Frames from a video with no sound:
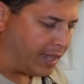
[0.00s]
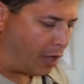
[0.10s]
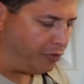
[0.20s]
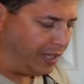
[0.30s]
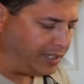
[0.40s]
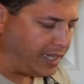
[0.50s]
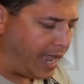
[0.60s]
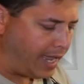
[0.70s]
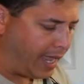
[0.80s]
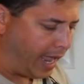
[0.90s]
Now this
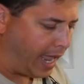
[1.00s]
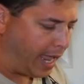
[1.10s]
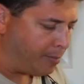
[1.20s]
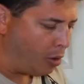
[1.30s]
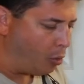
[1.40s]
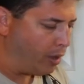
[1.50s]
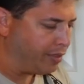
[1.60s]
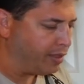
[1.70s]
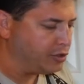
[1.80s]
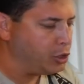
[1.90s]
guy came with